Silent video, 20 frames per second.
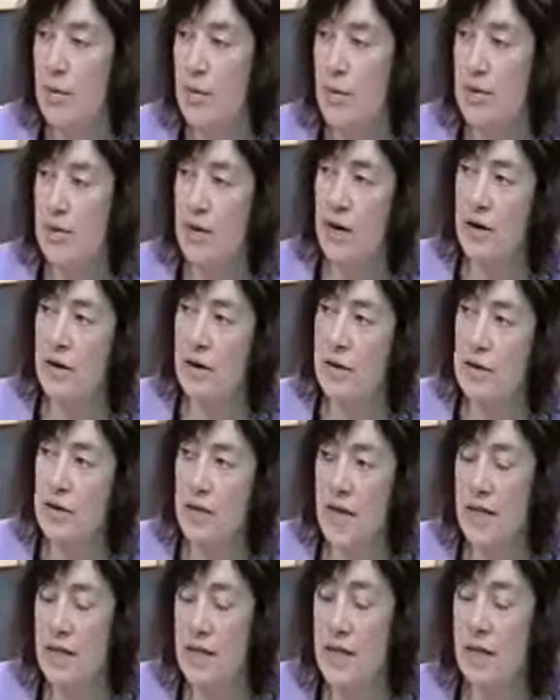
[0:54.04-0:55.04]
but that our
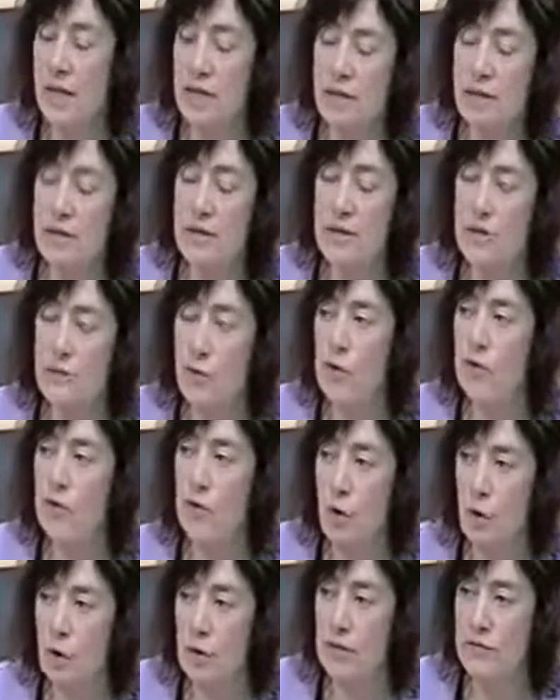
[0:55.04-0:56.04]
agenda has to involve
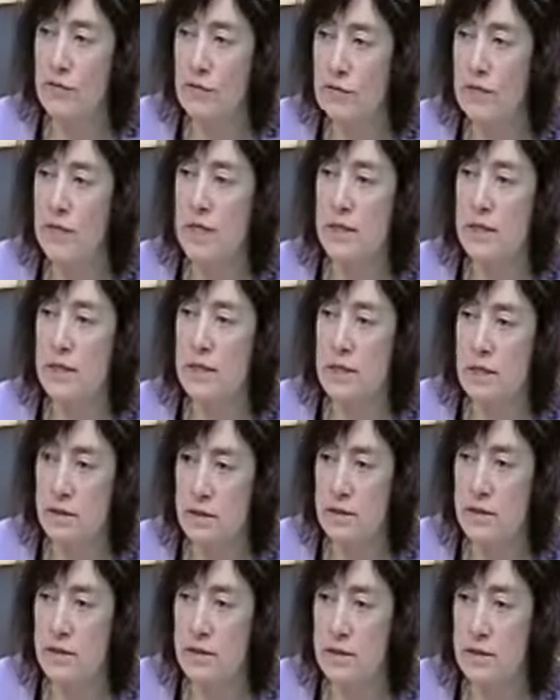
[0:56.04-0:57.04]
all of us as
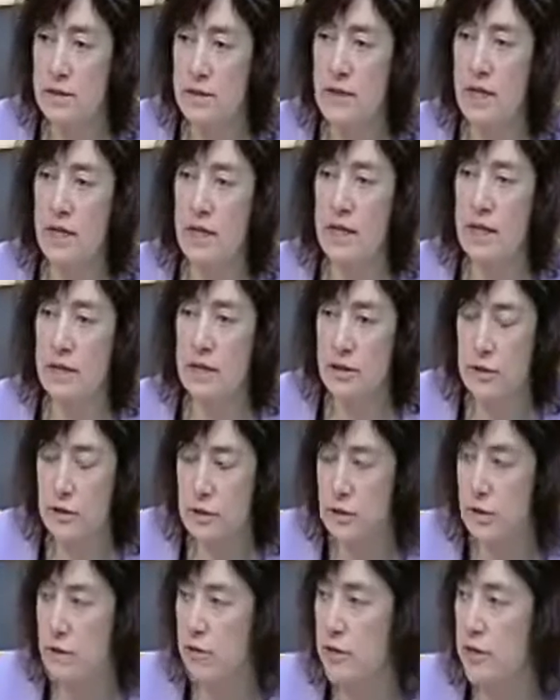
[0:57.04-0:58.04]
citizens and as
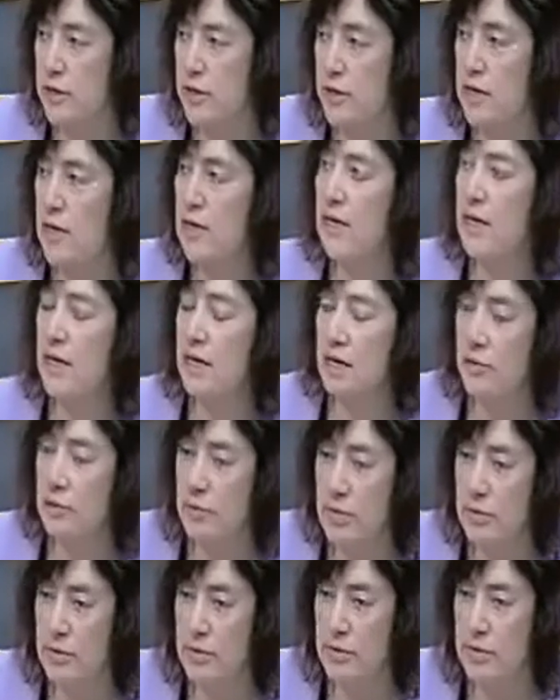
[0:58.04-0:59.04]
consumers, and in
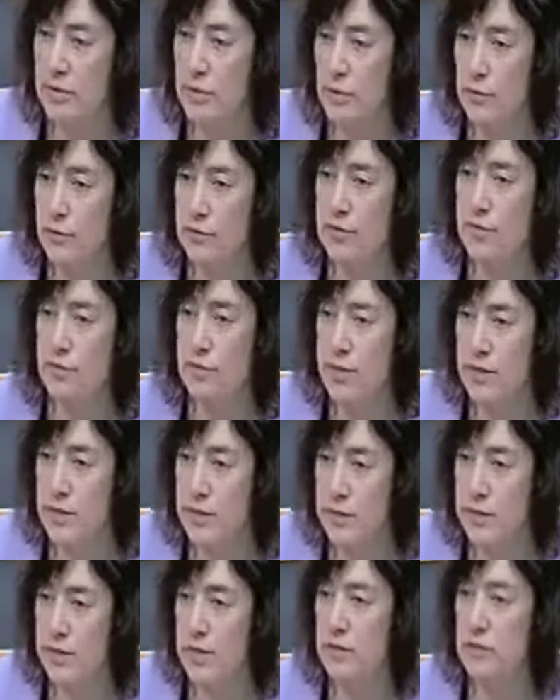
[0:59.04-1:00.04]
people involved in
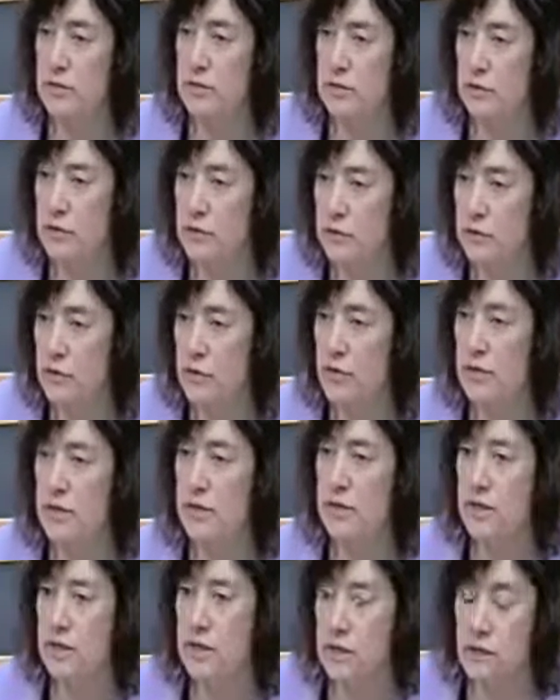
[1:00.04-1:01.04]
businesses and trade
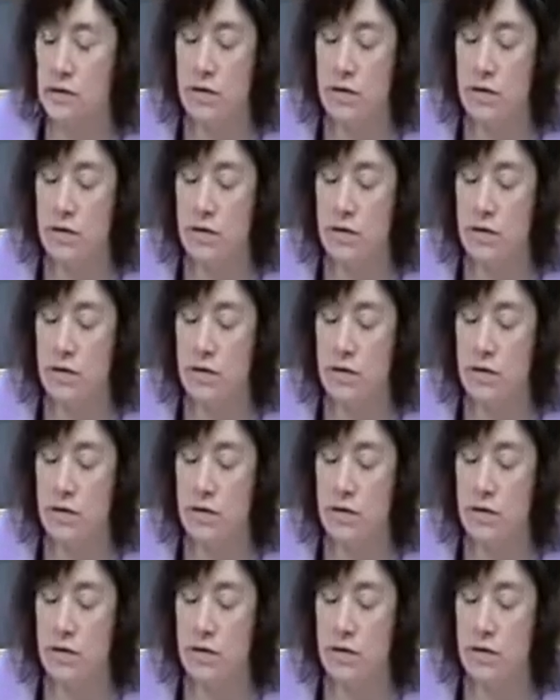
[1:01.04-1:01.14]
unions and